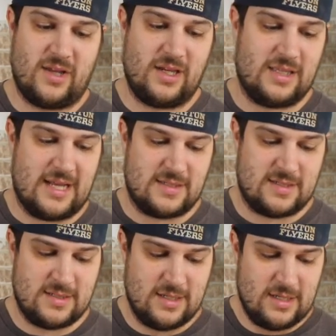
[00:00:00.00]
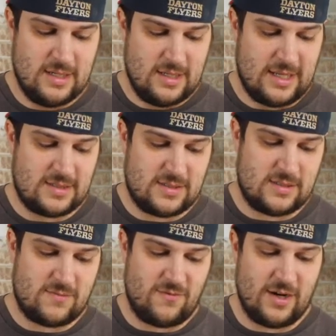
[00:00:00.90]
Like that's
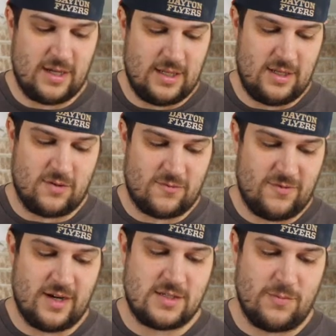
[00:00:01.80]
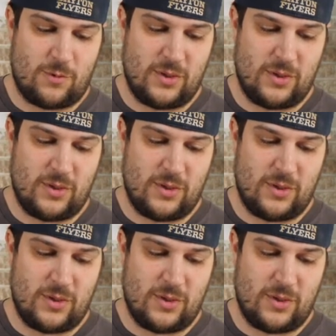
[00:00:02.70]
very very simple.